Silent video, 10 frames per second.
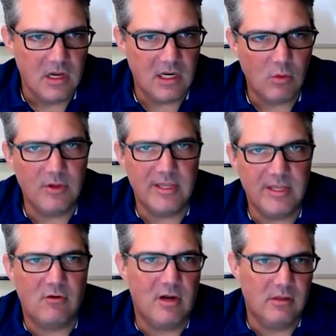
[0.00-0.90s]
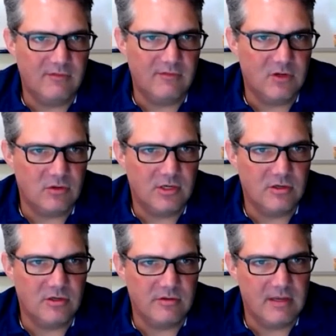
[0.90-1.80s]
you know, we're building critical
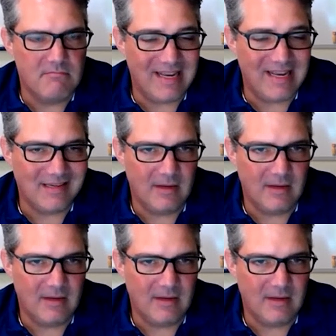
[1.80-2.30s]
infrastructure that many